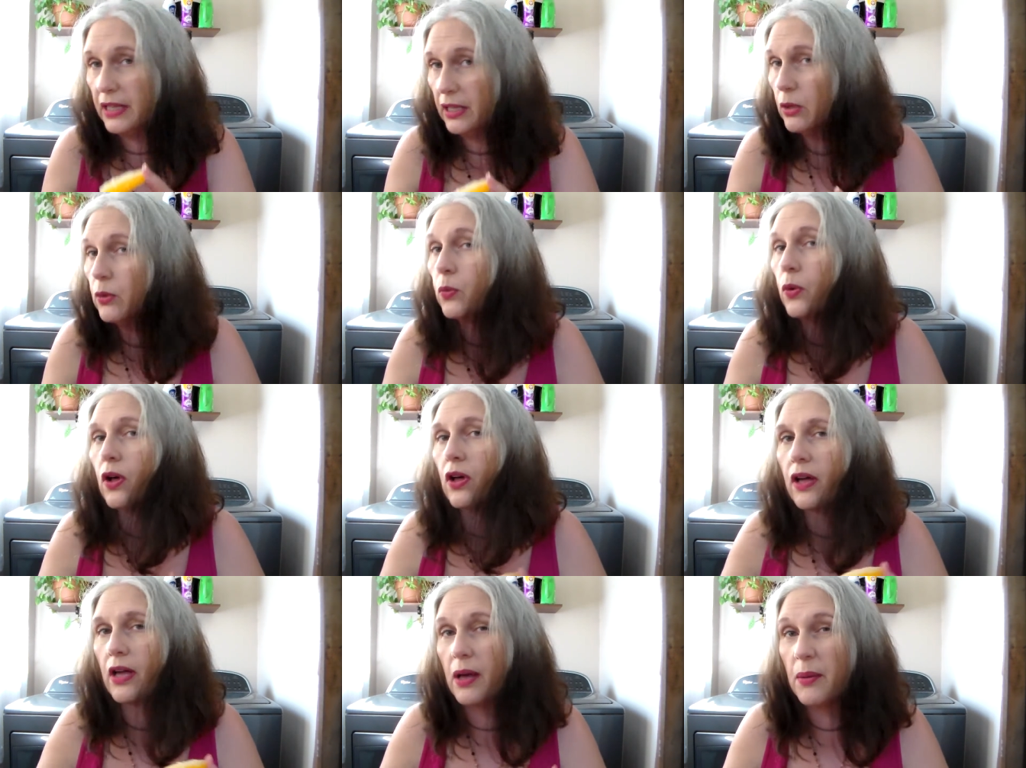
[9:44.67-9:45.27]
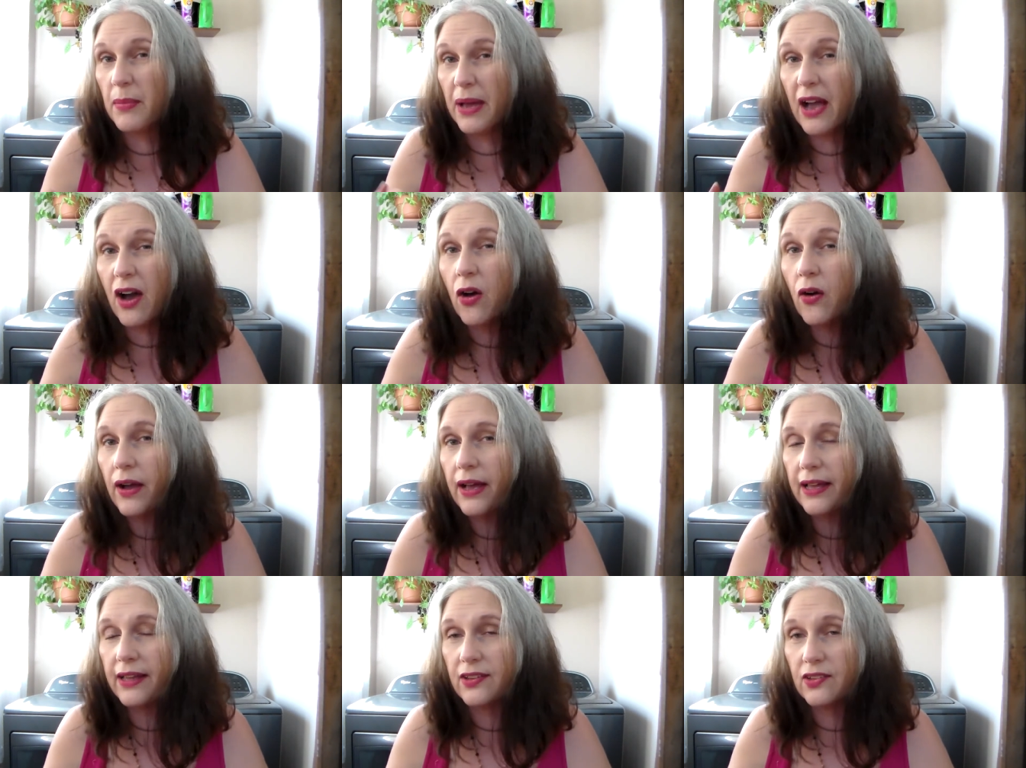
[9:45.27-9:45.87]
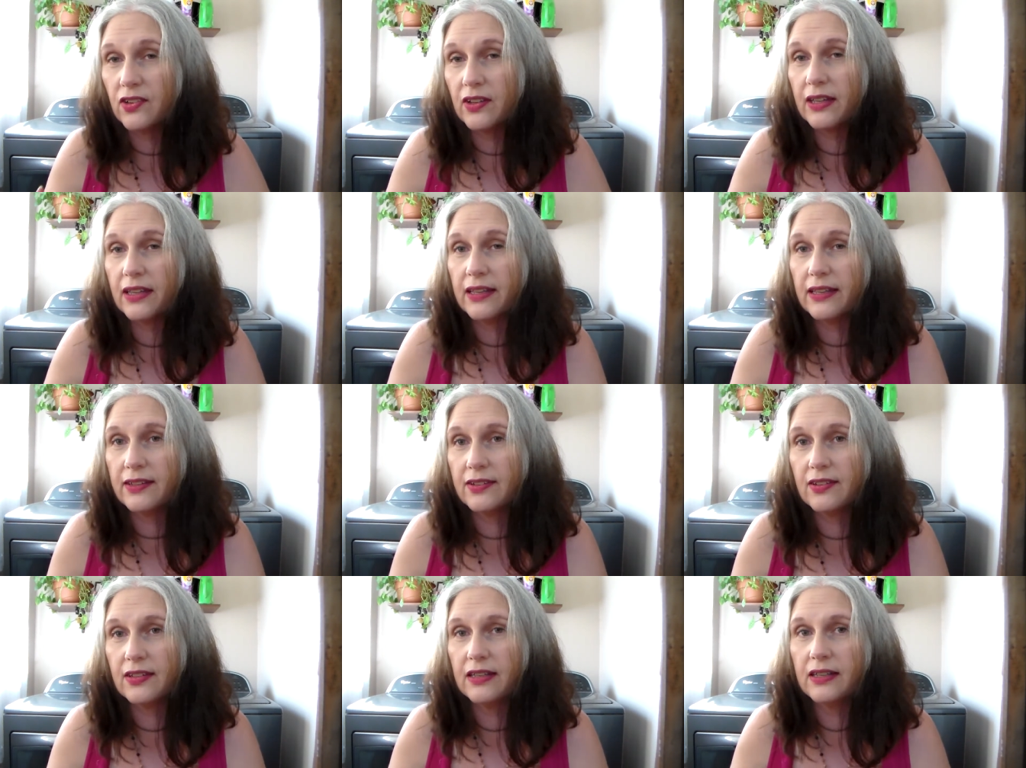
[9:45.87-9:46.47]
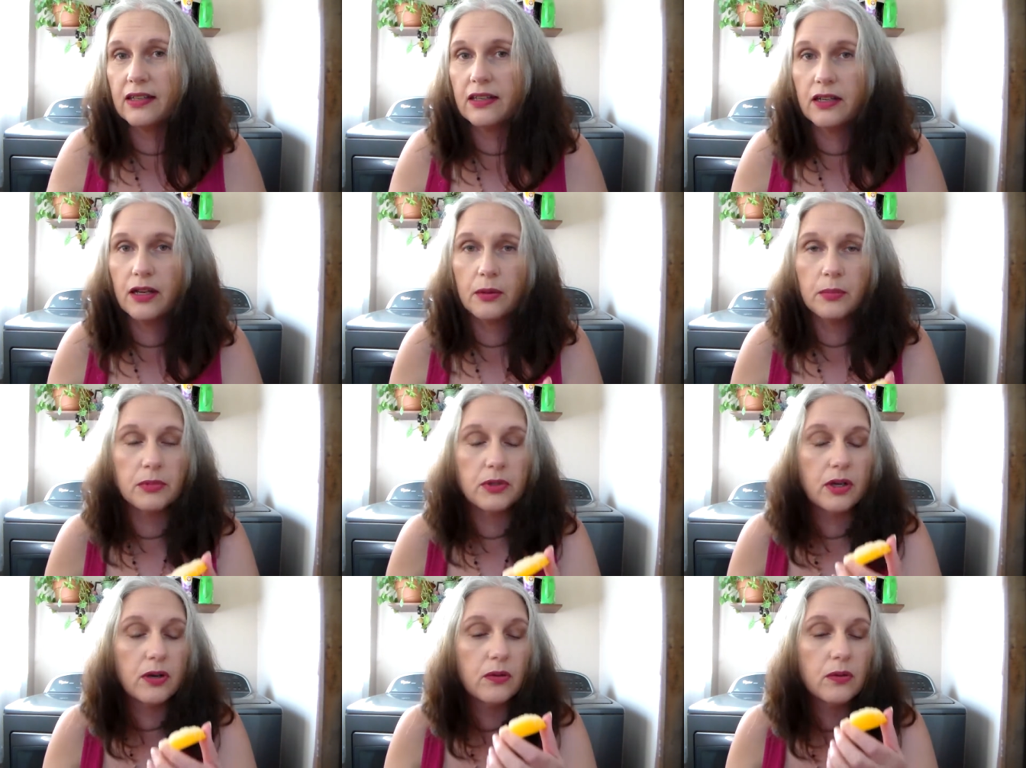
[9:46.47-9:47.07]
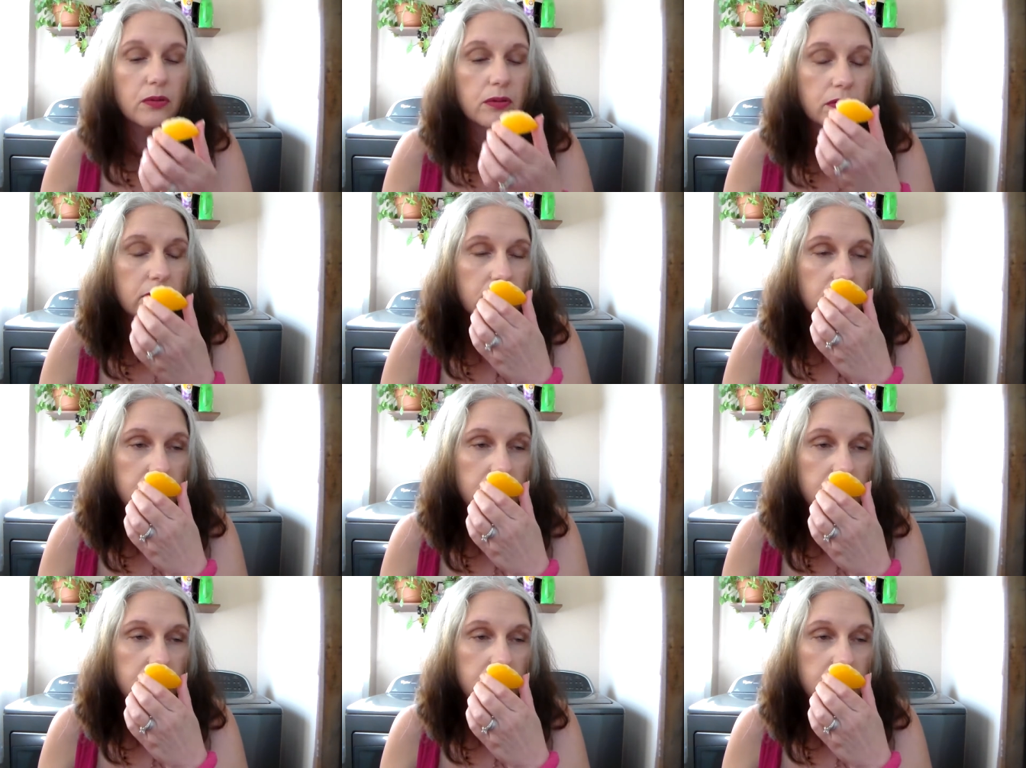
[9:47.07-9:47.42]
it will come out as it gets heated up though.